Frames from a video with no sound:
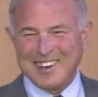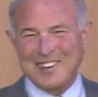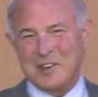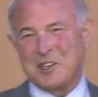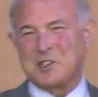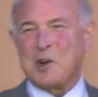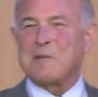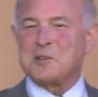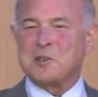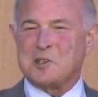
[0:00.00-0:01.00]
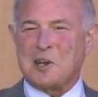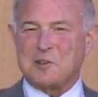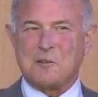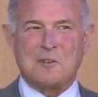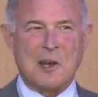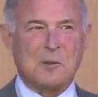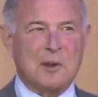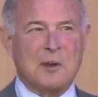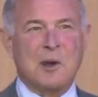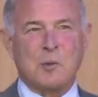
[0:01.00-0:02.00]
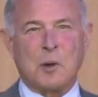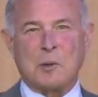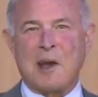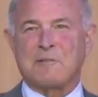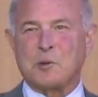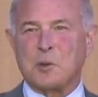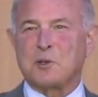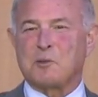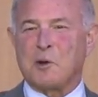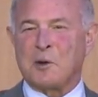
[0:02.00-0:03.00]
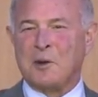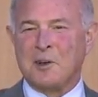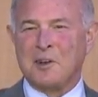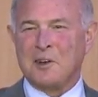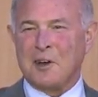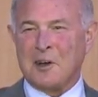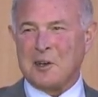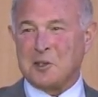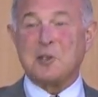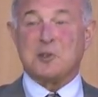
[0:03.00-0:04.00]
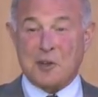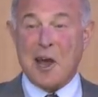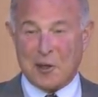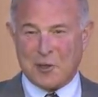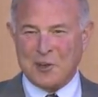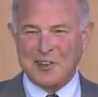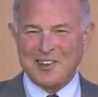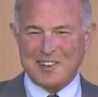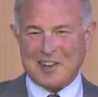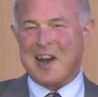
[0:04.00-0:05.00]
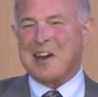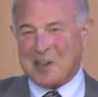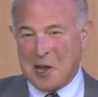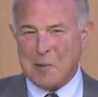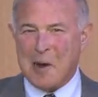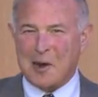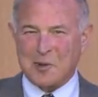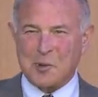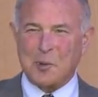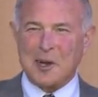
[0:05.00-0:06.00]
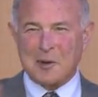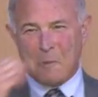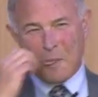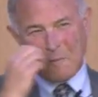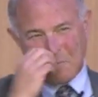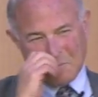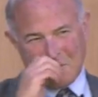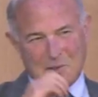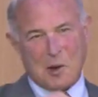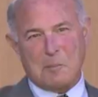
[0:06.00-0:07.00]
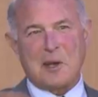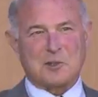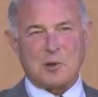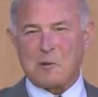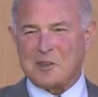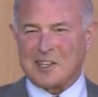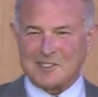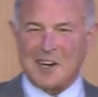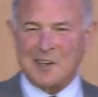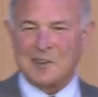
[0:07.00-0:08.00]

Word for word: You know, as Jefferson says of Henry, what we have to wish for uh, is his death to kind of get him out of the way. So I passed over that line.